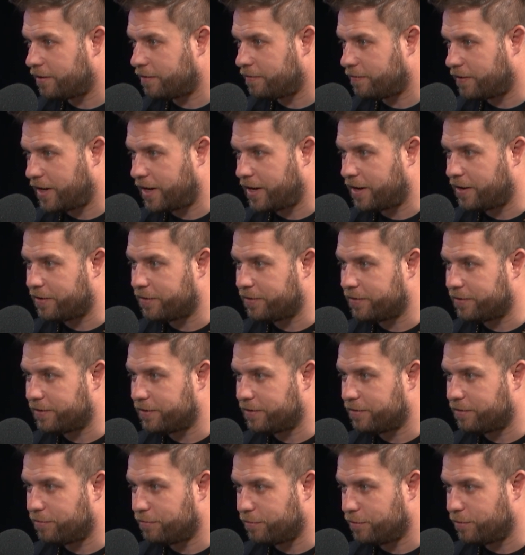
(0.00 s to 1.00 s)
around
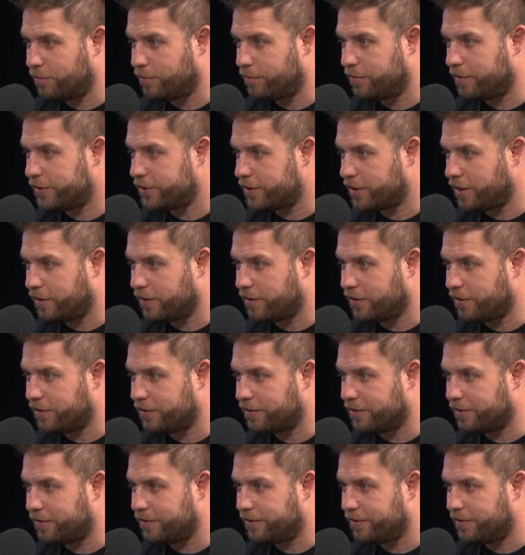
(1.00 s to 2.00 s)
through the
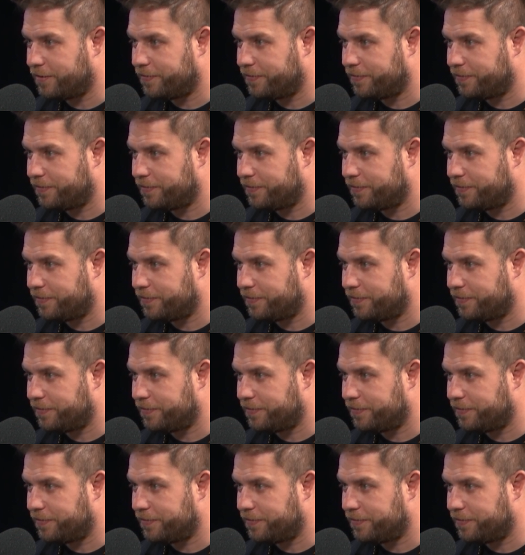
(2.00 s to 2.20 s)
jungle